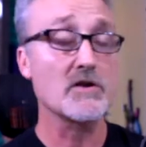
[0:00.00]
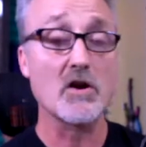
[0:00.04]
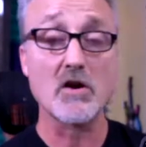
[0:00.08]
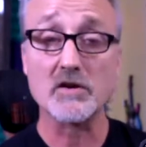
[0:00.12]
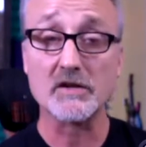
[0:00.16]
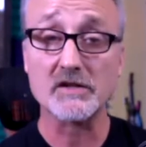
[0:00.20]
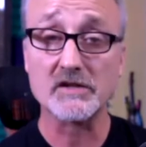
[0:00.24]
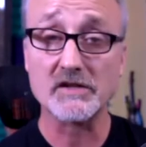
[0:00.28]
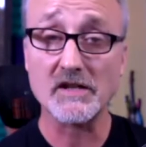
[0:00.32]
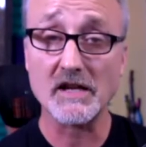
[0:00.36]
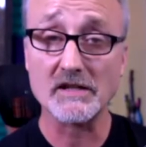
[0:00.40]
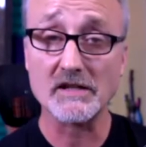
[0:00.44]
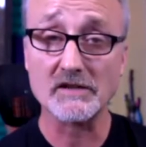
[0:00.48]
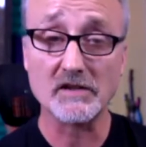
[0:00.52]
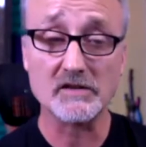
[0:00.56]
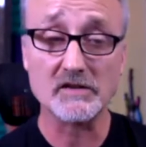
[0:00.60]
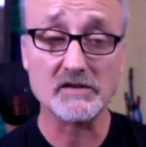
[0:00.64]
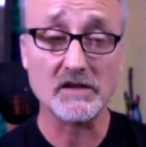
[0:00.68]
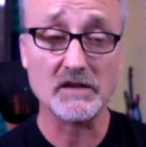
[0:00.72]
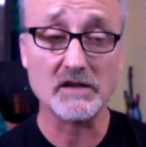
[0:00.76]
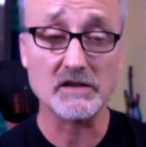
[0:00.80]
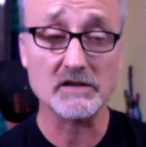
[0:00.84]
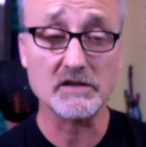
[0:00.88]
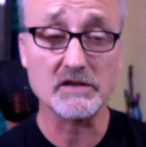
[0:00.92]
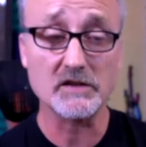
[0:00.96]
says it's
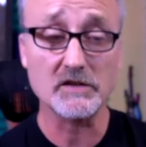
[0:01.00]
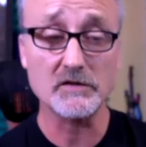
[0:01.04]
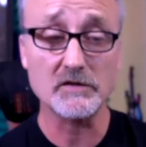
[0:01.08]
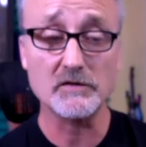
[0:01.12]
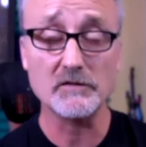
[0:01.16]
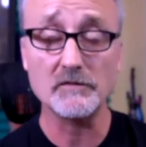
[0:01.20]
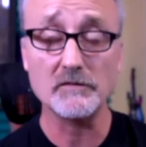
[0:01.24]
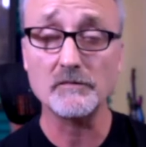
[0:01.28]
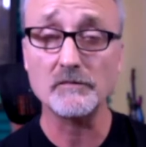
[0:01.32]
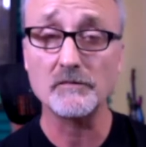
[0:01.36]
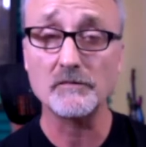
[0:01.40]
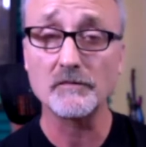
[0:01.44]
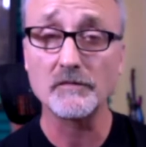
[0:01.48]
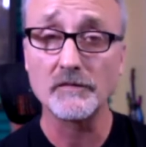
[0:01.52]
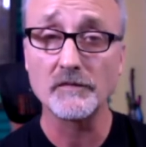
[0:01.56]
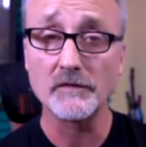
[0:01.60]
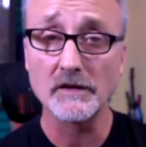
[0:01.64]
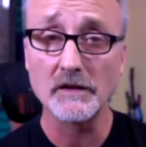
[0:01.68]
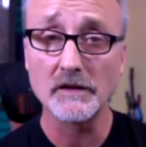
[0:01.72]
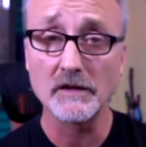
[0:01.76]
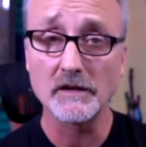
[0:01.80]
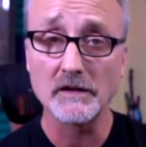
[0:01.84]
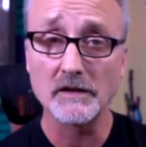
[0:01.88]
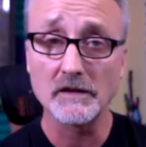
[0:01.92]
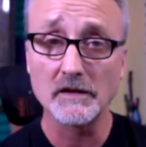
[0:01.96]
in tune.
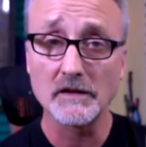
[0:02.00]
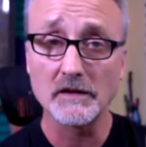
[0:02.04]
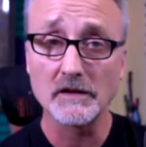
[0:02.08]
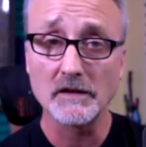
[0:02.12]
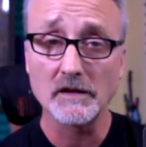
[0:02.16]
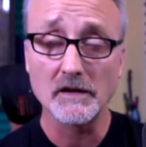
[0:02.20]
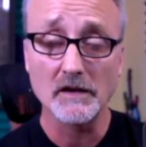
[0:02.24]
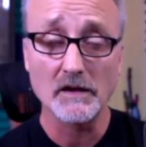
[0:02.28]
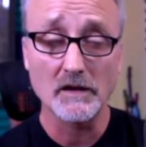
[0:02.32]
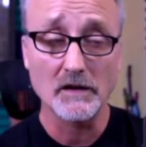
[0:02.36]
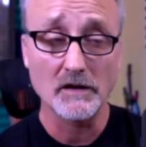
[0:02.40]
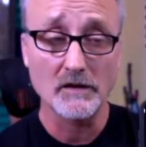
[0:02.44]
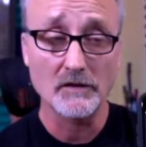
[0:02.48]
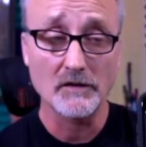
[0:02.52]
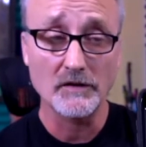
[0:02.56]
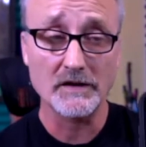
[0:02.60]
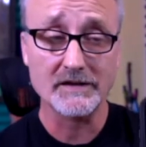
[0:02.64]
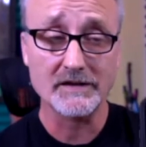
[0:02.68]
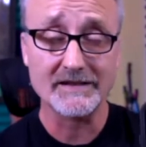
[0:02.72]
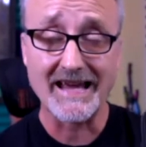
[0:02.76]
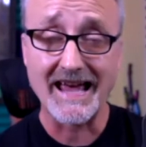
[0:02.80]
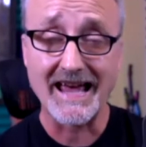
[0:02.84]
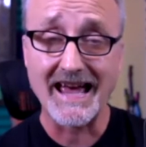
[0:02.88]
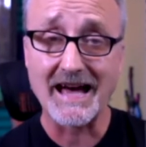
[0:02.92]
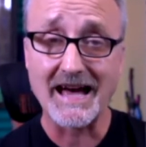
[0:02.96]
This
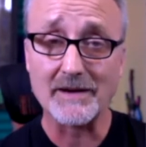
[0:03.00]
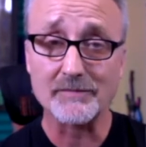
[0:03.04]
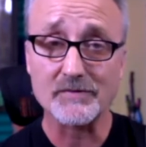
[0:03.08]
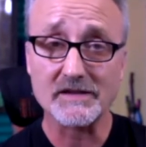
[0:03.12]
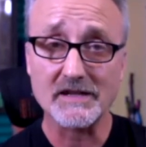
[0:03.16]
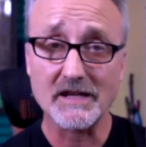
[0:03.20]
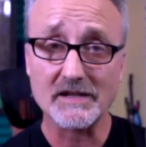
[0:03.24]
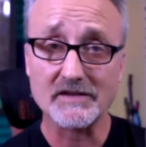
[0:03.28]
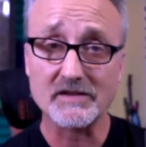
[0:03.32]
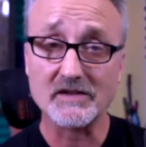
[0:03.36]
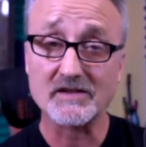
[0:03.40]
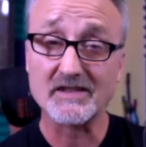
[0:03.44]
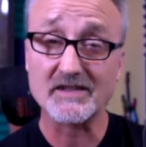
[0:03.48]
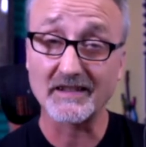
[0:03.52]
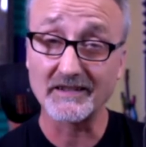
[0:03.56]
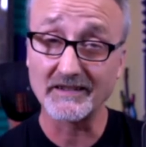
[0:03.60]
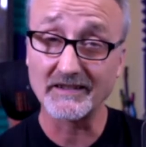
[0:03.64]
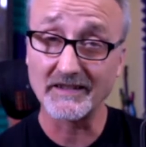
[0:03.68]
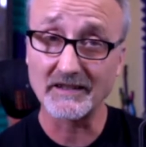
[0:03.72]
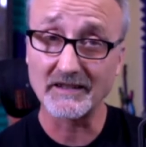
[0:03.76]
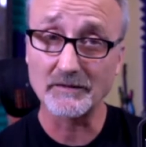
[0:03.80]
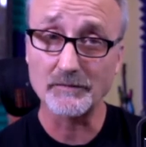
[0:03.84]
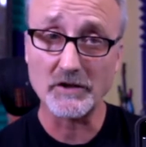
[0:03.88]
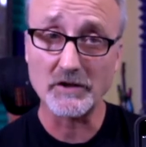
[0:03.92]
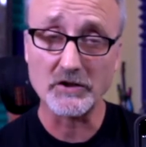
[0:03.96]
app says it's a
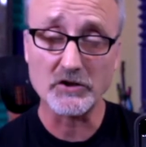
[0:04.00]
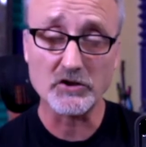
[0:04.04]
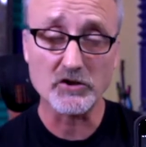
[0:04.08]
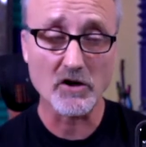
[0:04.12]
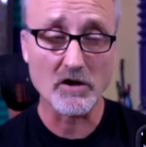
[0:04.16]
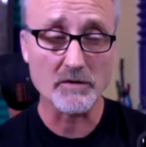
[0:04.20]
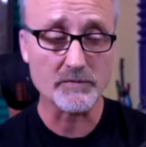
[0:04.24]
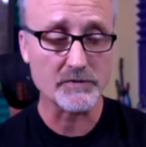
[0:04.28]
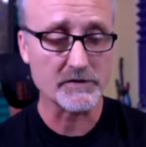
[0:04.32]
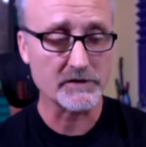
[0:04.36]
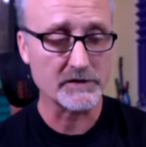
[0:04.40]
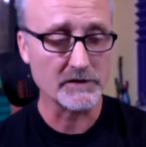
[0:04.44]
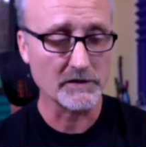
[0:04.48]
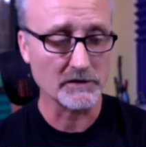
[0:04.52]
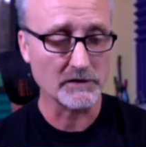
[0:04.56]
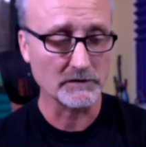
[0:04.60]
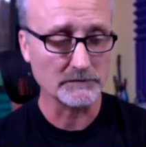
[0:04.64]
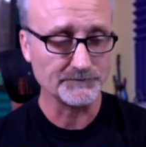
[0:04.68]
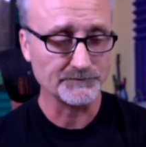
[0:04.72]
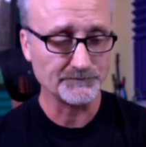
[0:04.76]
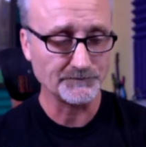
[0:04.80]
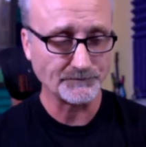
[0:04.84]
little bit sharp still.